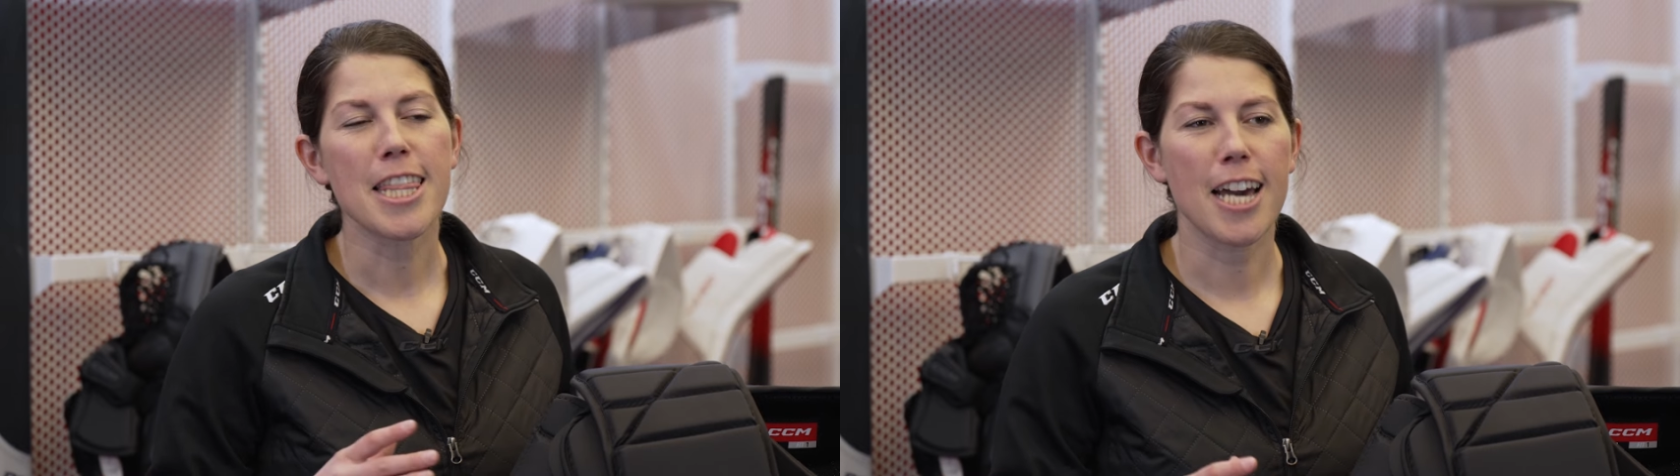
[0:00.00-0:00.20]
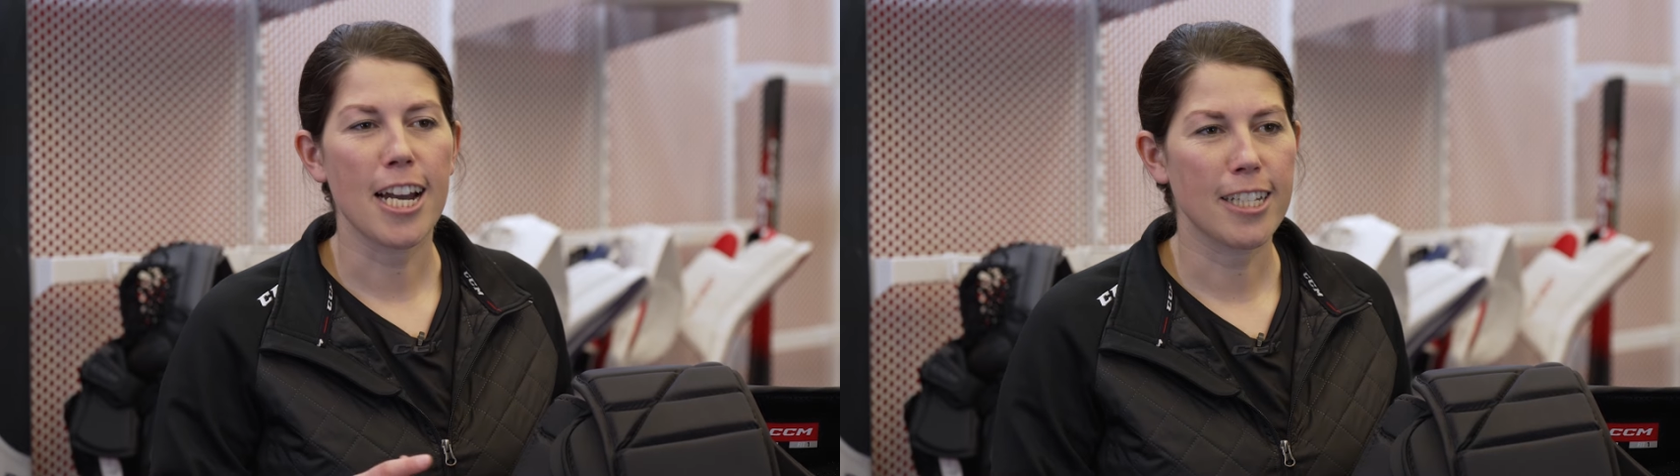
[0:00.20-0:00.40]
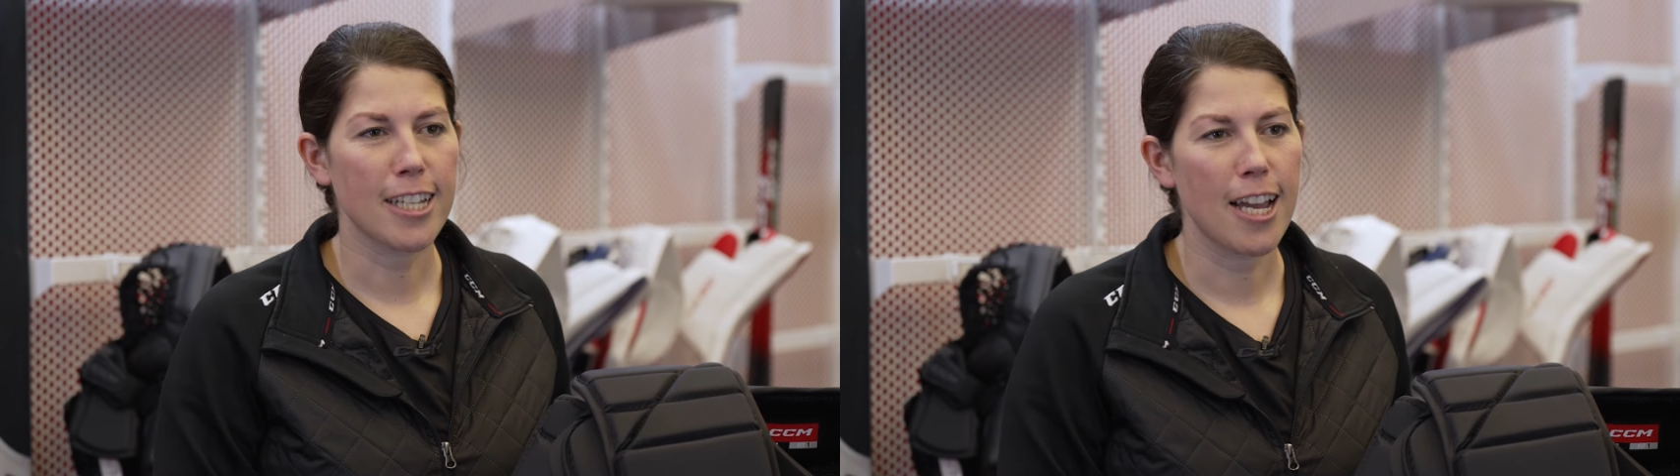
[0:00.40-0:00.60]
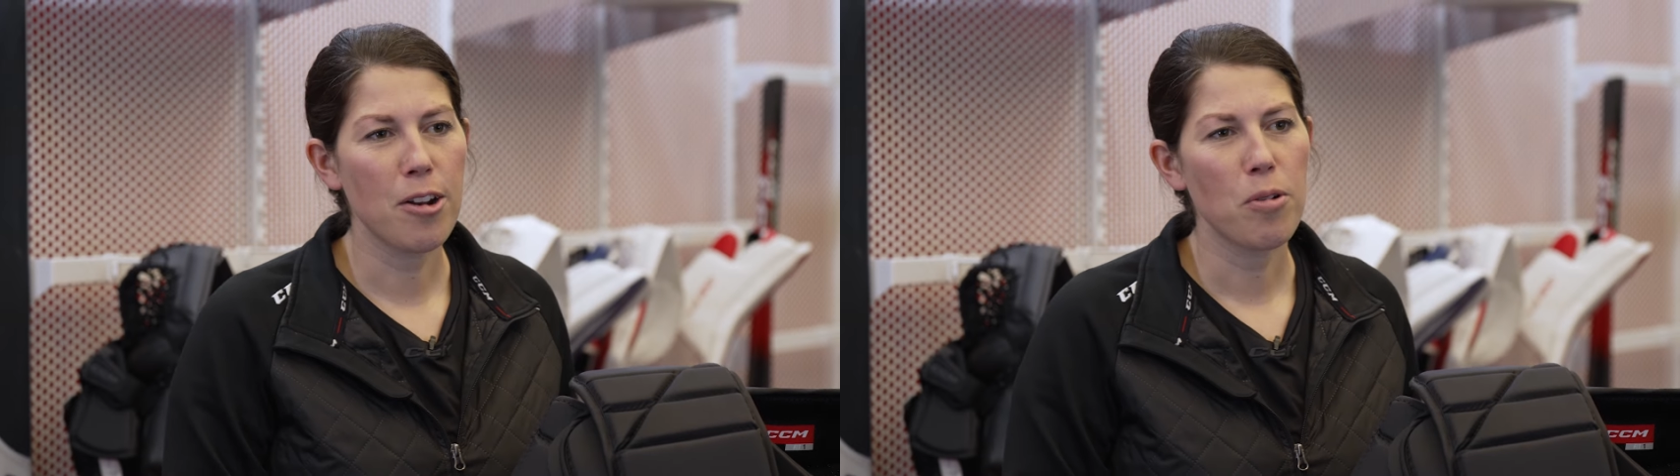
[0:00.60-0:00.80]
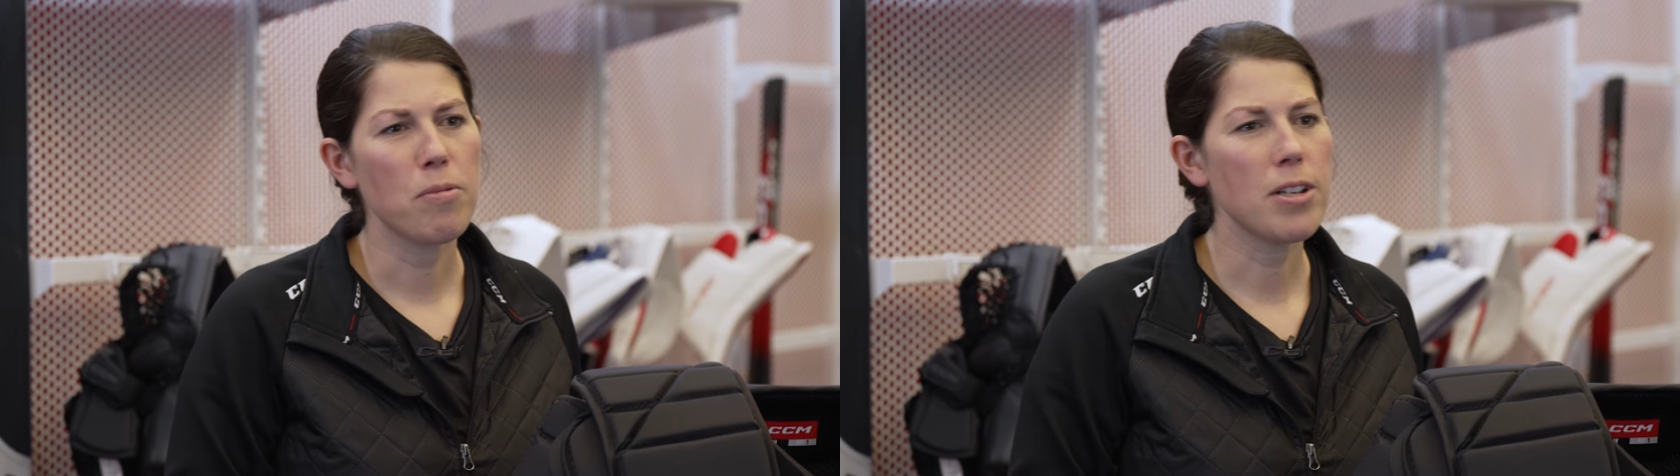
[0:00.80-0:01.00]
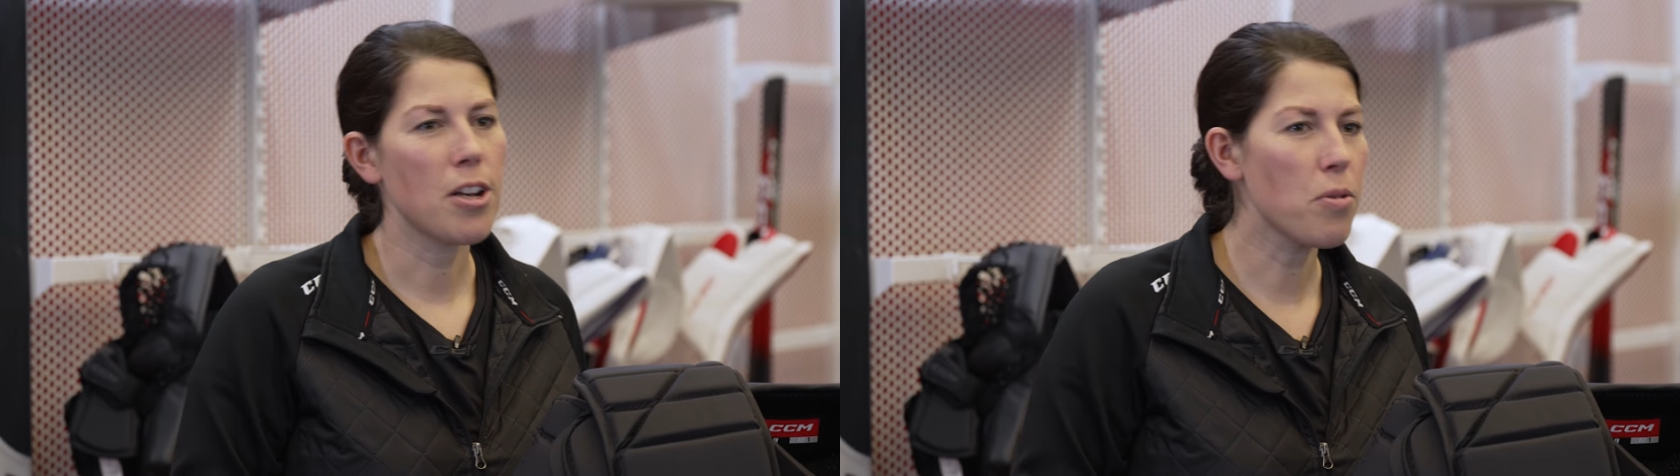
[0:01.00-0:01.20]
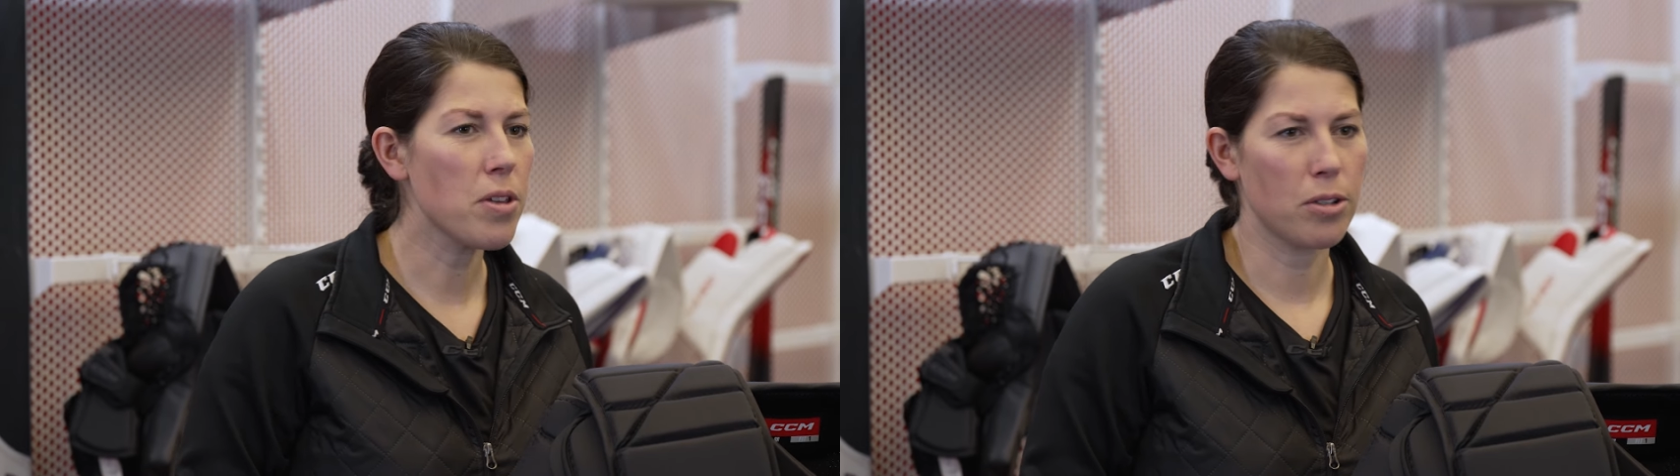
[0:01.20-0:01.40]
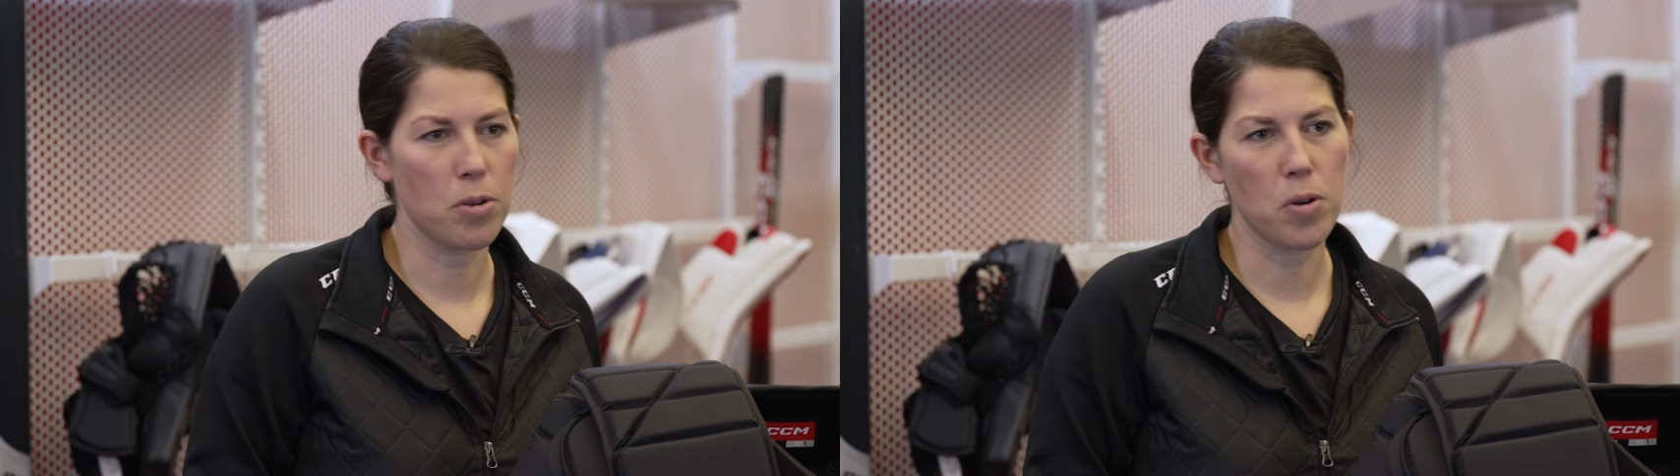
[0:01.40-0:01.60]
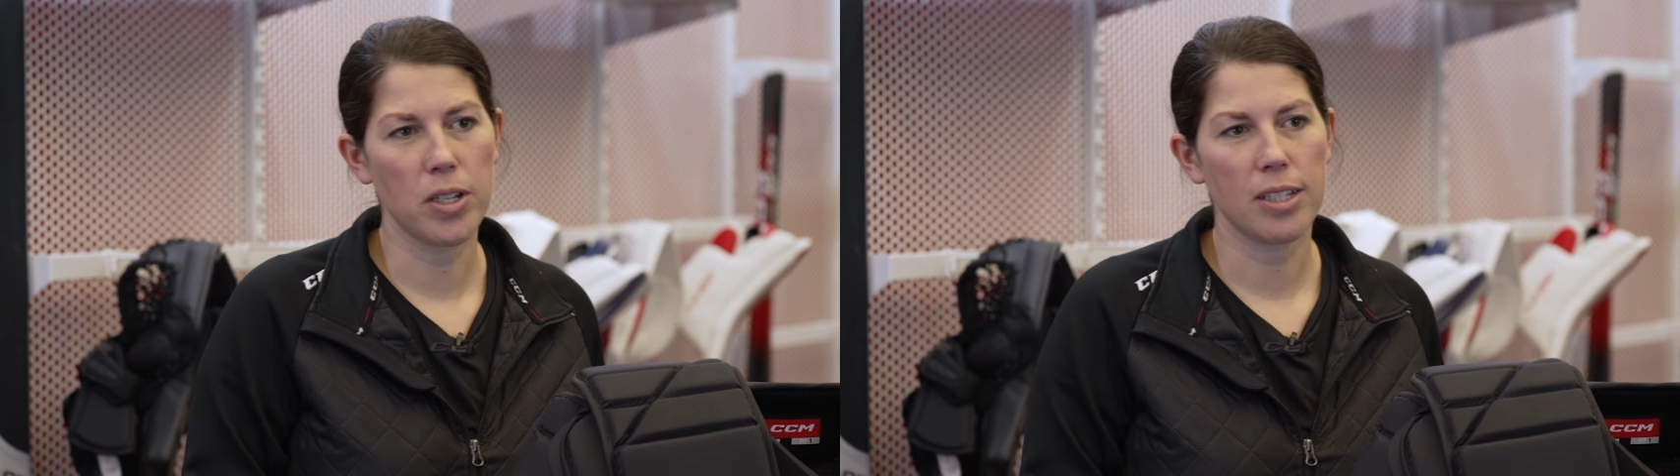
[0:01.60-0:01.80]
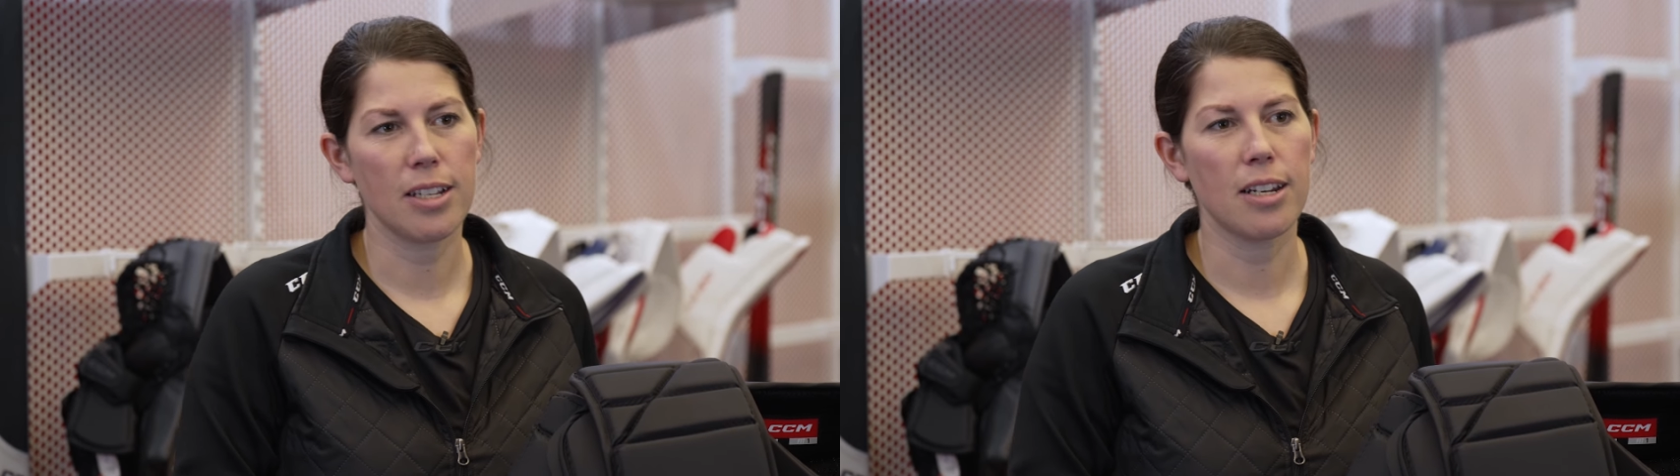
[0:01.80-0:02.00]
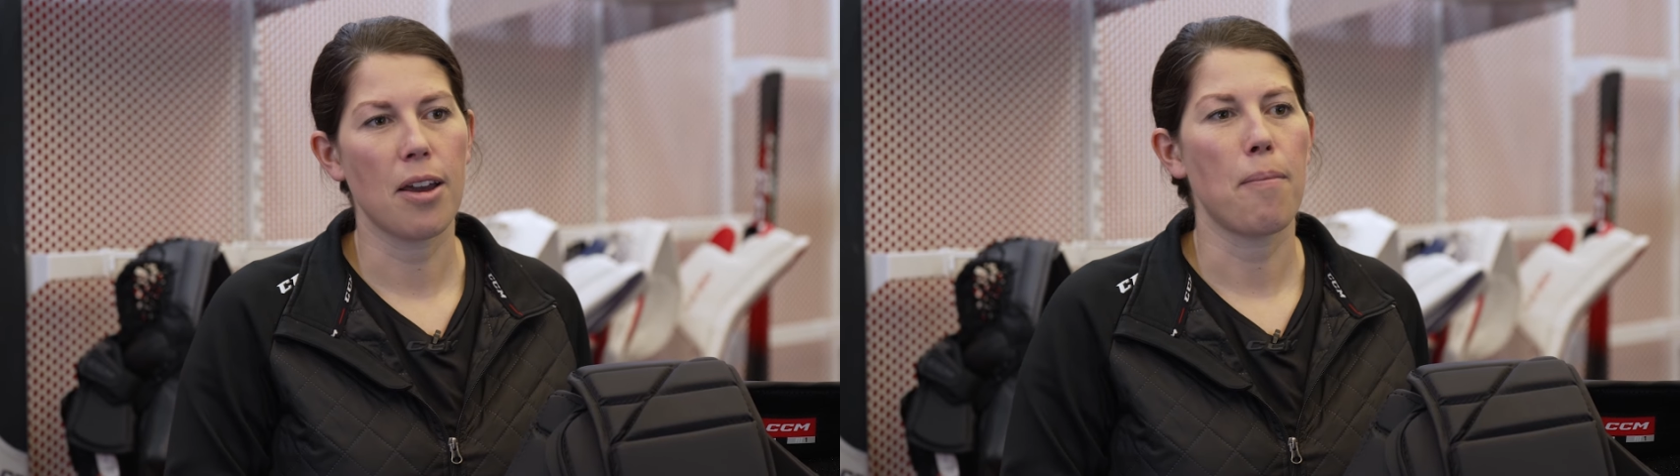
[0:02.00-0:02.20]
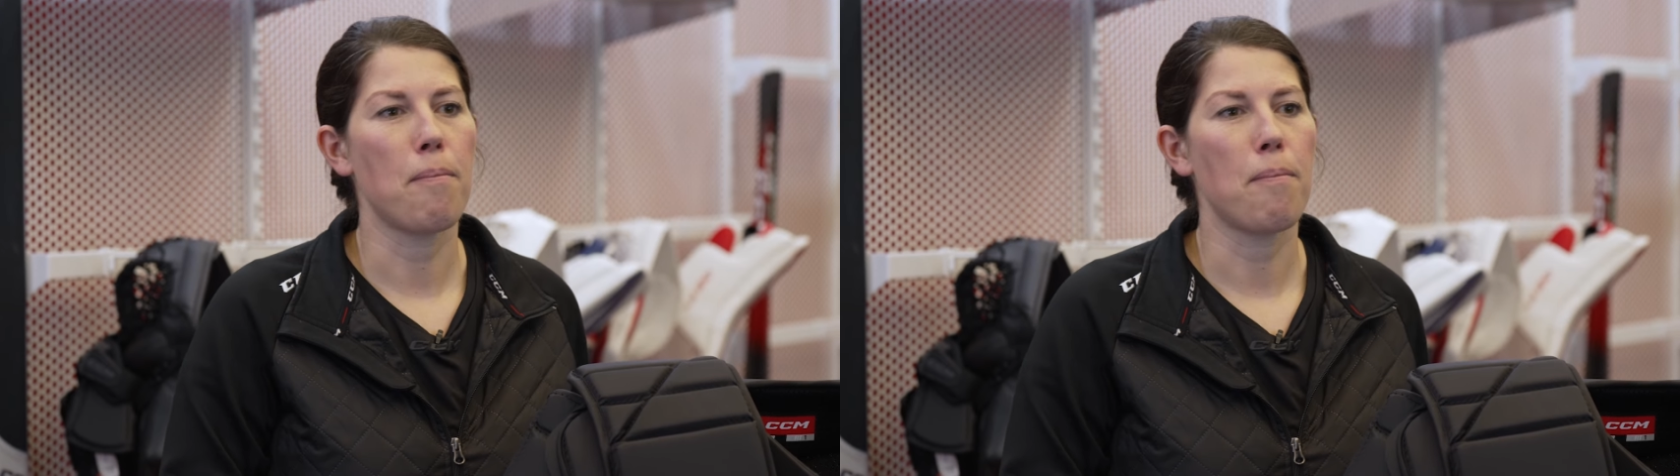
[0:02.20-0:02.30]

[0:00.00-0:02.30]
That said, we know these goalies need